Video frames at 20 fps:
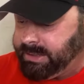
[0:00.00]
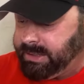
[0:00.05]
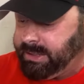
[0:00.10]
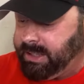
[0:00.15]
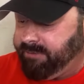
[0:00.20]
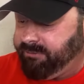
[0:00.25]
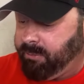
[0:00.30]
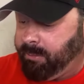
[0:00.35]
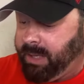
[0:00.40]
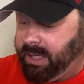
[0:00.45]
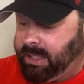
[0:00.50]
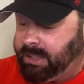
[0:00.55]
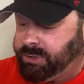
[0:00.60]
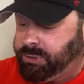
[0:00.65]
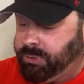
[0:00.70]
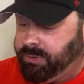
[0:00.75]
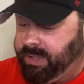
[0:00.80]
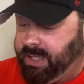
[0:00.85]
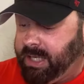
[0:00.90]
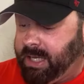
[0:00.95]
and never made it
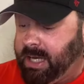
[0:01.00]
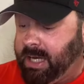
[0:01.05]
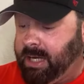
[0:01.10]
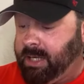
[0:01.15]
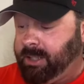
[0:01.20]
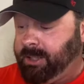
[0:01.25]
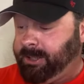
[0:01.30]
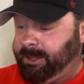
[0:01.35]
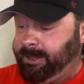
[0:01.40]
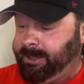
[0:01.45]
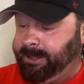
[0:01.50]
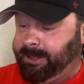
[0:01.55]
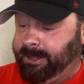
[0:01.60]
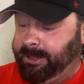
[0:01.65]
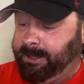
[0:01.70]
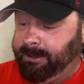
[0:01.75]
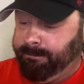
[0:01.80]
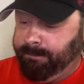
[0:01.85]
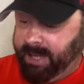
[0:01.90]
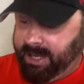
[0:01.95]
to the
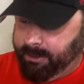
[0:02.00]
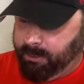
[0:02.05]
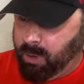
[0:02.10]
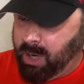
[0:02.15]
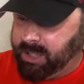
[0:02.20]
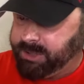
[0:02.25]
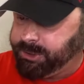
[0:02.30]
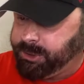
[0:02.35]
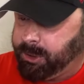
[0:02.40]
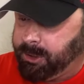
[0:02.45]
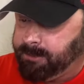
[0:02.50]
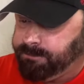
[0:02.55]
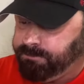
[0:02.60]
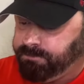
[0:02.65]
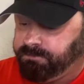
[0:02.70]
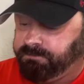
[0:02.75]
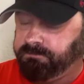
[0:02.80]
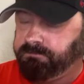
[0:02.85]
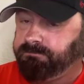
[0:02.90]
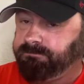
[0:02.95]
main roster.
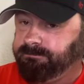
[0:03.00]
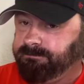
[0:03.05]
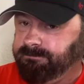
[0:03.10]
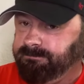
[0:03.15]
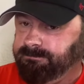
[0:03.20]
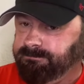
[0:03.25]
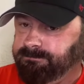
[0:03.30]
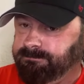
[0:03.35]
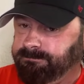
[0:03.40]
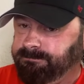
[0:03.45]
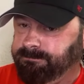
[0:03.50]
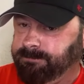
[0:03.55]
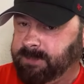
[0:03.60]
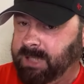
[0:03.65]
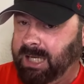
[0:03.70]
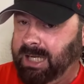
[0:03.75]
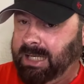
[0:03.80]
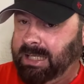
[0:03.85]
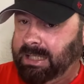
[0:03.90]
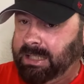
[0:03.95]

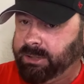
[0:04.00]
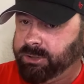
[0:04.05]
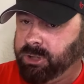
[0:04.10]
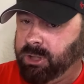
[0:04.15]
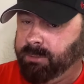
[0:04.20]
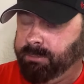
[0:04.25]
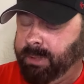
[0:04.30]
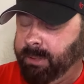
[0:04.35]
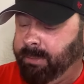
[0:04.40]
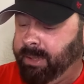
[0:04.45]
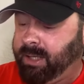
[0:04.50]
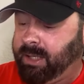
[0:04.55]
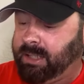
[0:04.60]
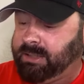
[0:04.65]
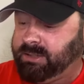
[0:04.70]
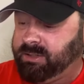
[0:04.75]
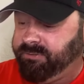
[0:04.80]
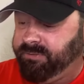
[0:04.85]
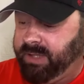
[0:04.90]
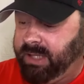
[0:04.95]
And it could be
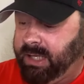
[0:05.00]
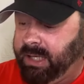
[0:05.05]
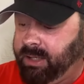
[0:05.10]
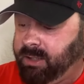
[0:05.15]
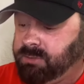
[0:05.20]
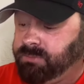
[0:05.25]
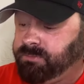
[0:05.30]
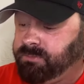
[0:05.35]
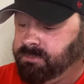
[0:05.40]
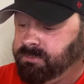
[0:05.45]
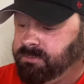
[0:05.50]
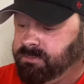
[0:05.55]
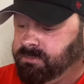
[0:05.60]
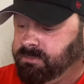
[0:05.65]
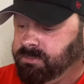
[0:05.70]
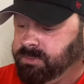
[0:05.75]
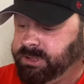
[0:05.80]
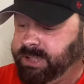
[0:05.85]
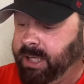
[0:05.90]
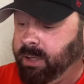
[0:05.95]
because of the,
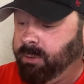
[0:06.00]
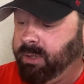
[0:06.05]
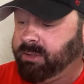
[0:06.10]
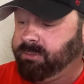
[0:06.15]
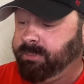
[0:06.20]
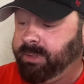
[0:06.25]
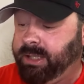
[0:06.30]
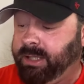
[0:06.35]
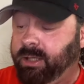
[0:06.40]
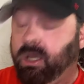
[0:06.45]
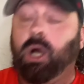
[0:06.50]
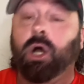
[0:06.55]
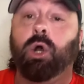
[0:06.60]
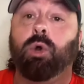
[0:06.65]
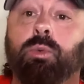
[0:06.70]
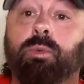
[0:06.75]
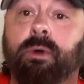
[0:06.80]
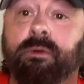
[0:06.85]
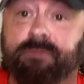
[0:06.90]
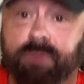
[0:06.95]
say it with me,
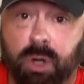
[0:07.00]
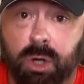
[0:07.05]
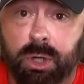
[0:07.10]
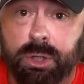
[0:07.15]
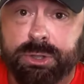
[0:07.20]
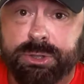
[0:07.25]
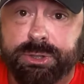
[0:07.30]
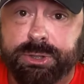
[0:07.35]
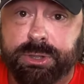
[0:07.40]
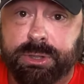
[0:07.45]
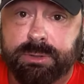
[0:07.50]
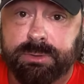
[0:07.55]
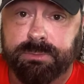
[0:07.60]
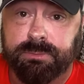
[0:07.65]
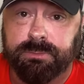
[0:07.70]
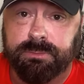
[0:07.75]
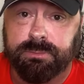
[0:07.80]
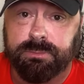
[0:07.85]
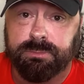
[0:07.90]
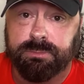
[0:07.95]
Reverse
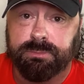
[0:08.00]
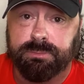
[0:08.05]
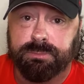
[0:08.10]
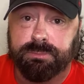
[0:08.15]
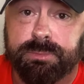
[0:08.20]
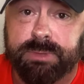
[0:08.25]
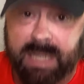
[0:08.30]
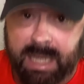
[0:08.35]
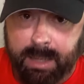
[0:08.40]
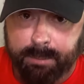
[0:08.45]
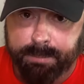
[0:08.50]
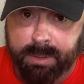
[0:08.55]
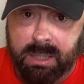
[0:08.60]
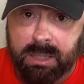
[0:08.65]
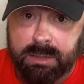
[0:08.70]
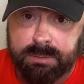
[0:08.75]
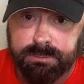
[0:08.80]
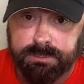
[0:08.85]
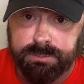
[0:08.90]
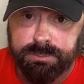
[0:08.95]
Tampa